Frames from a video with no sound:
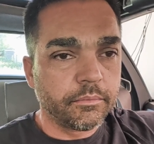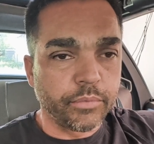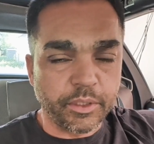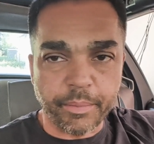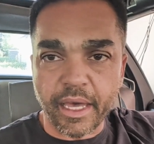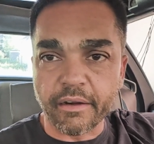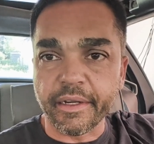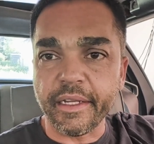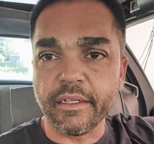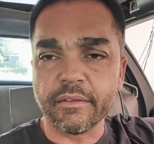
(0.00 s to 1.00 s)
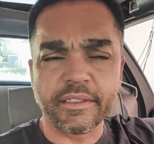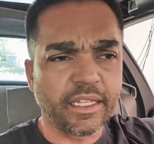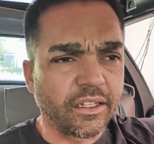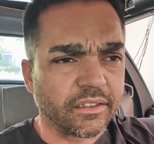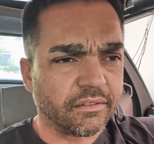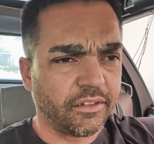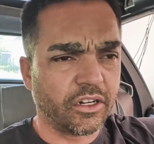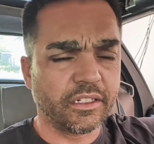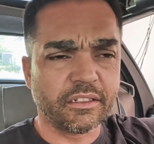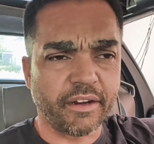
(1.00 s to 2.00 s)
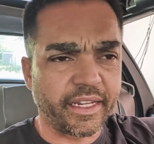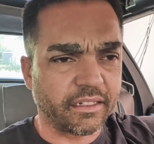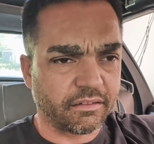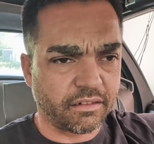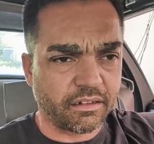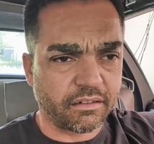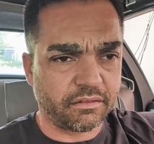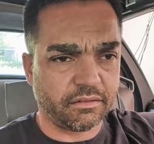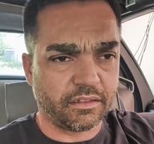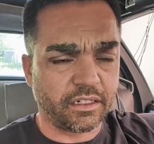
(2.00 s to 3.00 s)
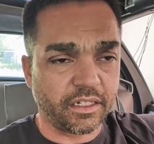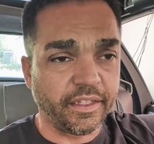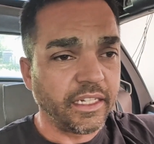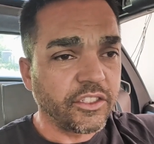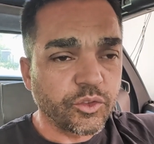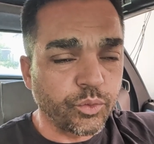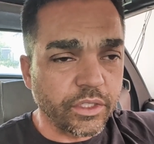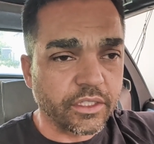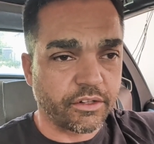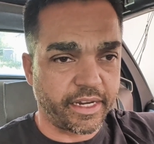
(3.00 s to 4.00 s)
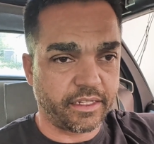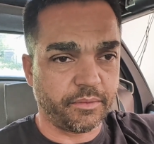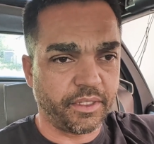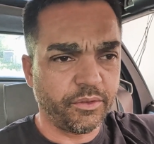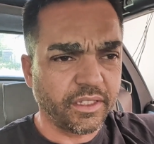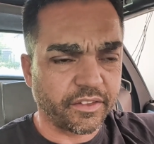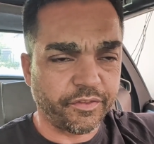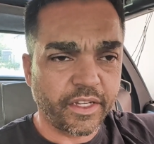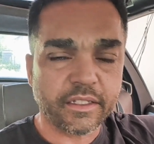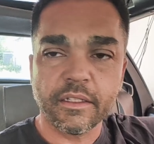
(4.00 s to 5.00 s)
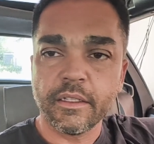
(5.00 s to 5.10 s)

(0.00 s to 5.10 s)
put the battery in, still hard cranking. And then it just wouldn't crank. I'm like, what the fuck?